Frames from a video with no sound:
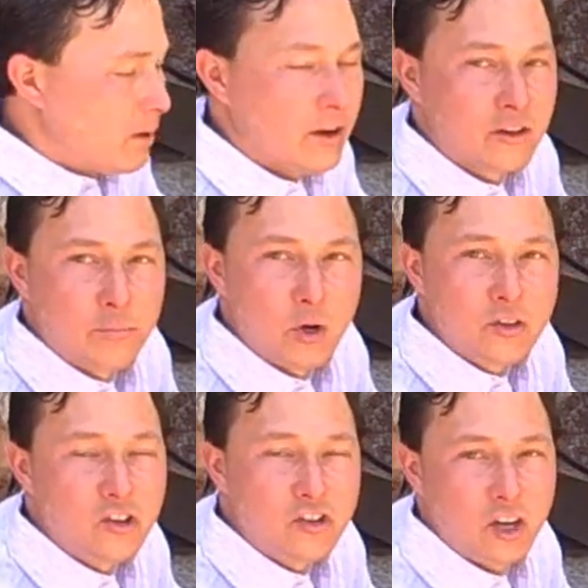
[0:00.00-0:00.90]
bed is
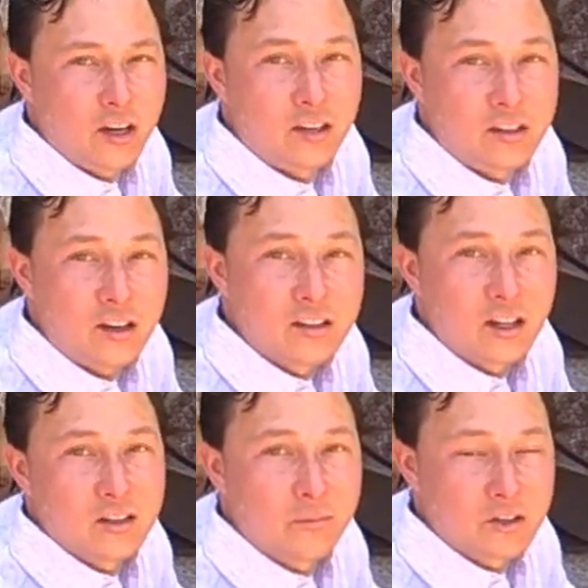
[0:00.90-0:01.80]
mostly shady, it does
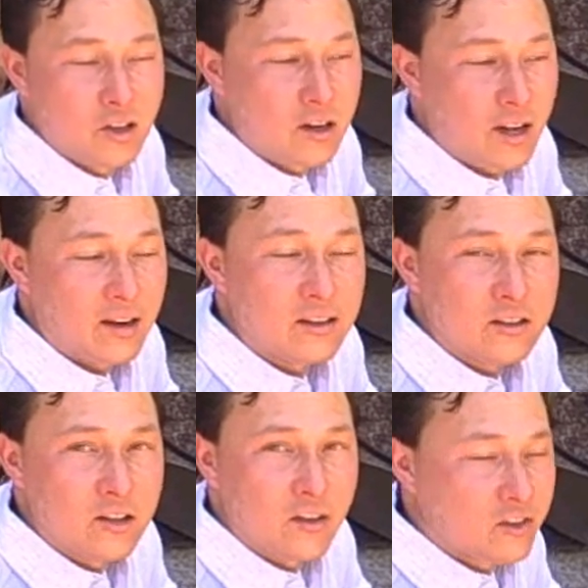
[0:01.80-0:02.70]
get some sun, and
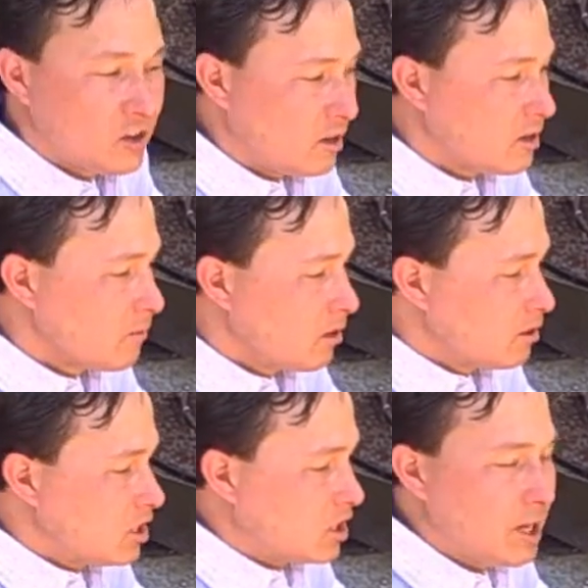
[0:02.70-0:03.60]
it's enough sun
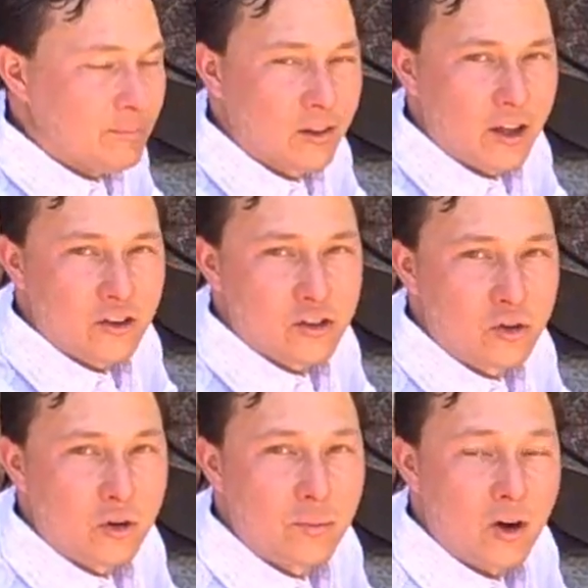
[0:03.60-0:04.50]
to keep the lettuce
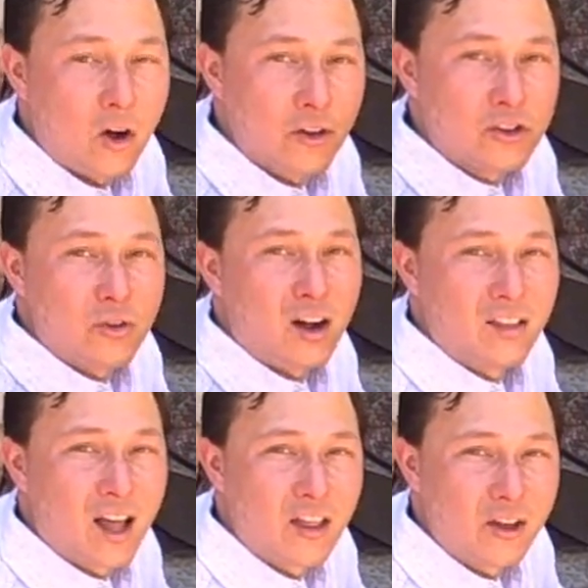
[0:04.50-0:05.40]
cool but also
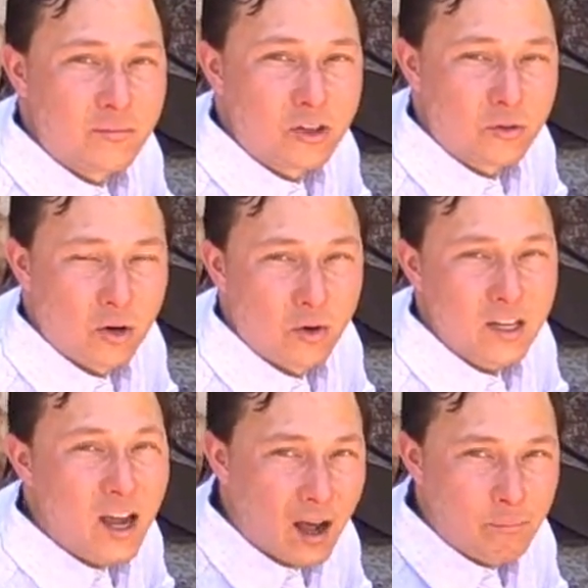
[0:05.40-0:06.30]
allow them to
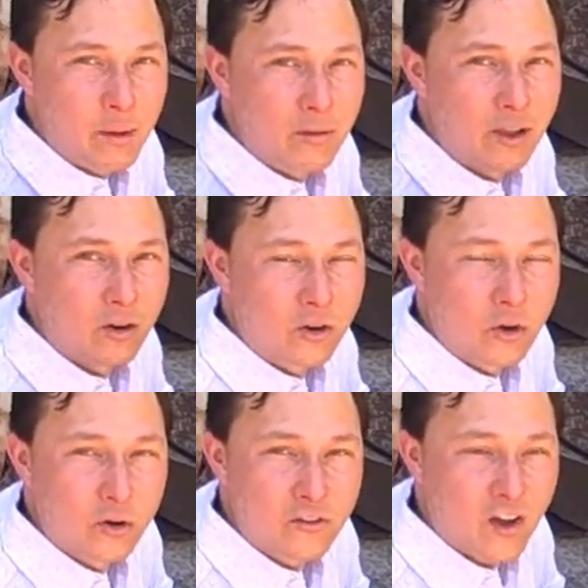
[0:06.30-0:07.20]
grow. And yeah, maybe they don't
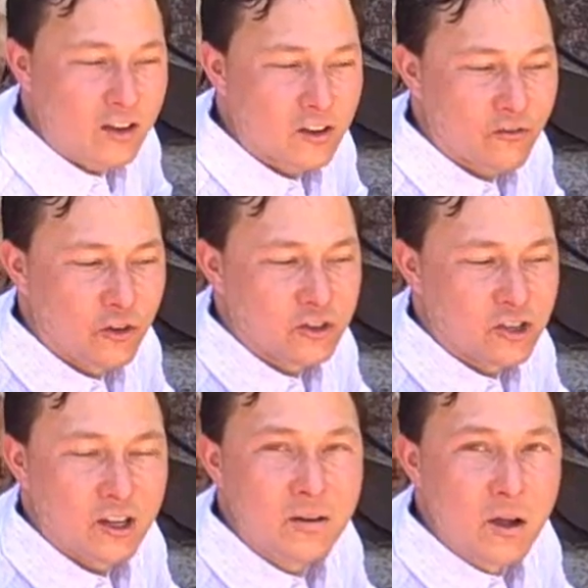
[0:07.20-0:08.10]
grow as fast as full
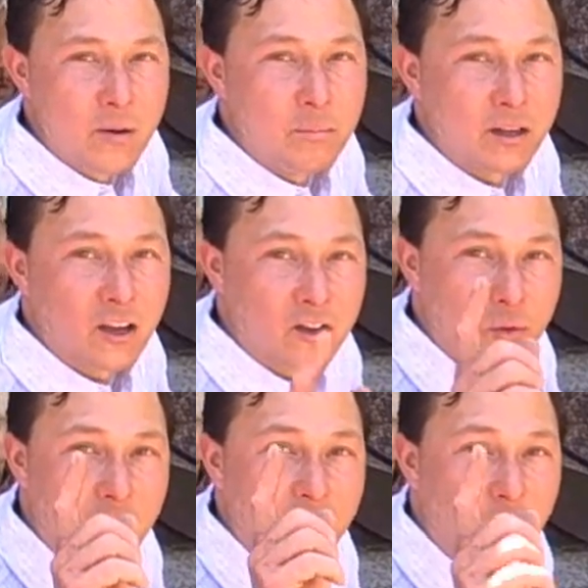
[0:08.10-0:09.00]
sun, but
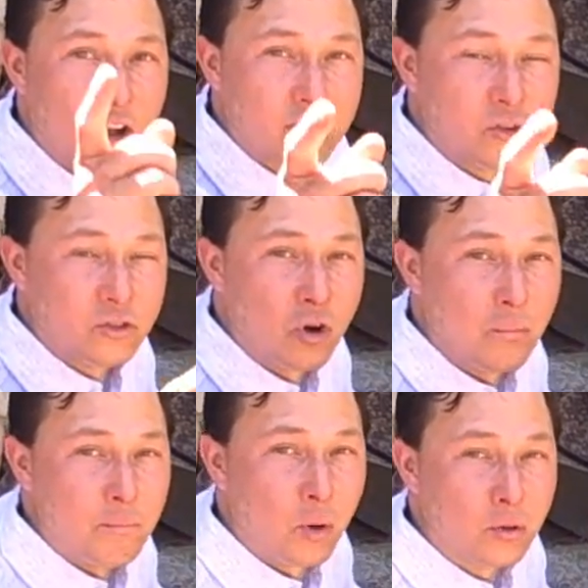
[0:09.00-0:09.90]
guess what? They also
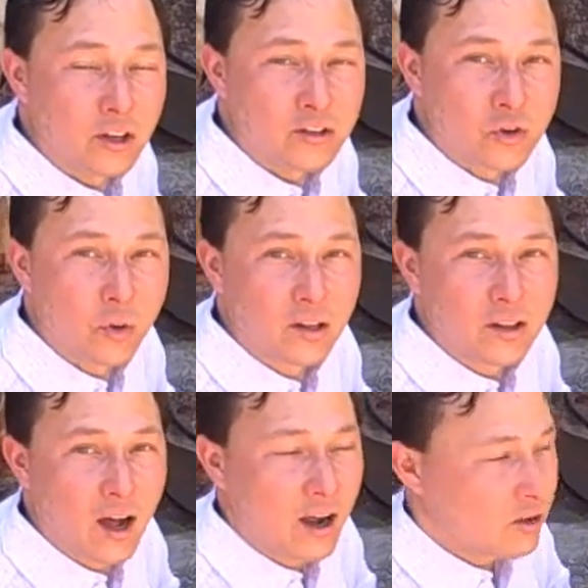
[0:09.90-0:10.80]
don't bolt as quickly